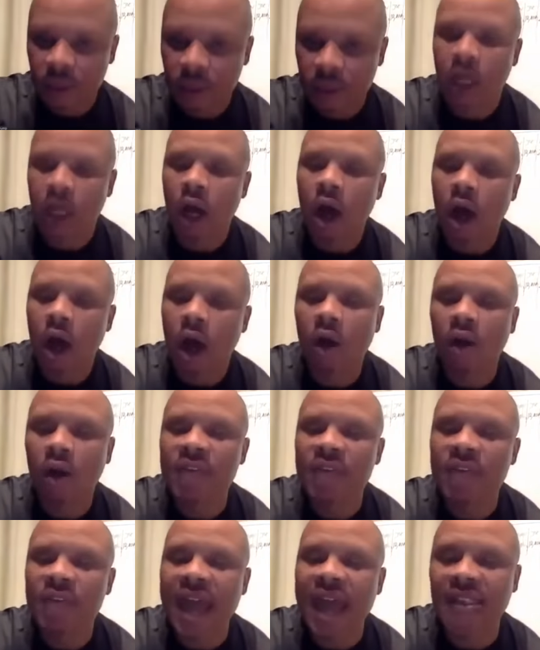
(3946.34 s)
all of
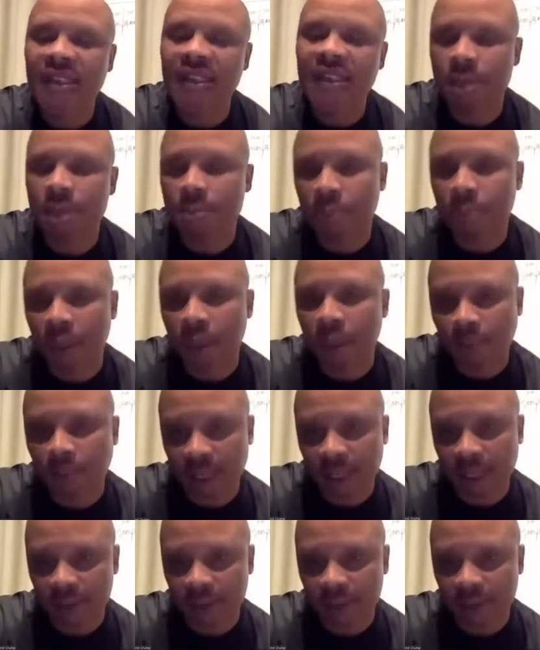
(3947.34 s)
that has to be put in place.